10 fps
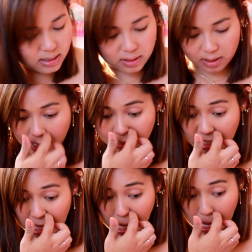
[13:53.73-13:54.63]
so that's
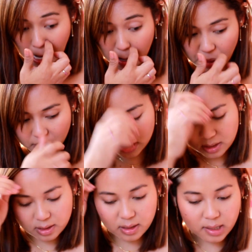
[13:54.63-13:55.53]
cute.
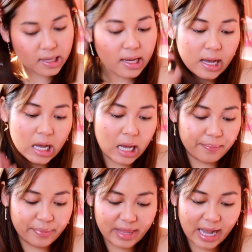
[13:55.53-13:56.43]

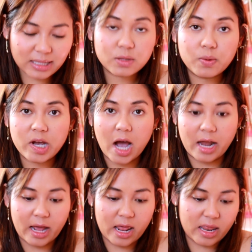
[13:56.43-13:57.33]
Up next we
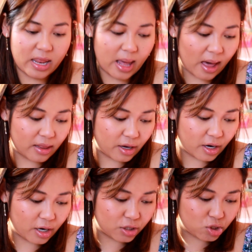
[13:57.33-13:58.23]
got
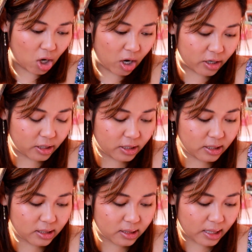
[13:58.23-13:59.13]
another
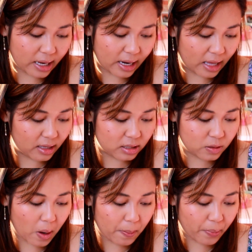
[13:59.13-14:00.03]
joggers, another
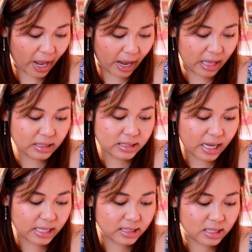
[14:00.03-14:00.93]
sweatpants.
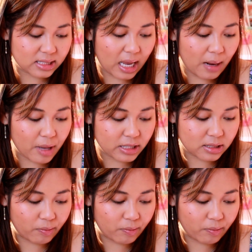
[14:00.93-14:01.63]
It's the same as the